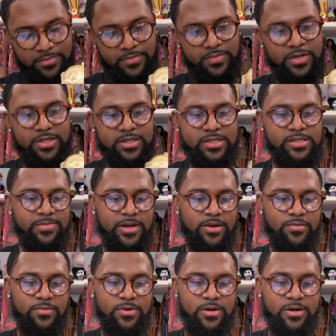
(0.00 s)
put these
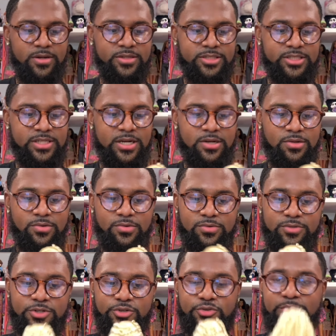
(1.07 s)
back on her. She's got her little
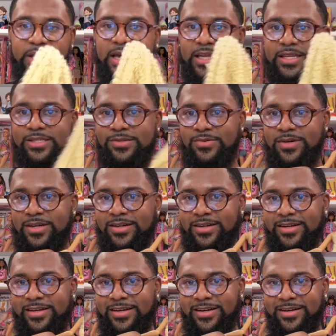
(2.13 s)
new panties on under
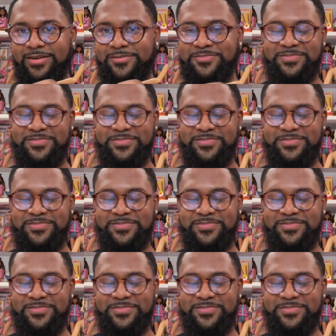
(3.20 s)
here.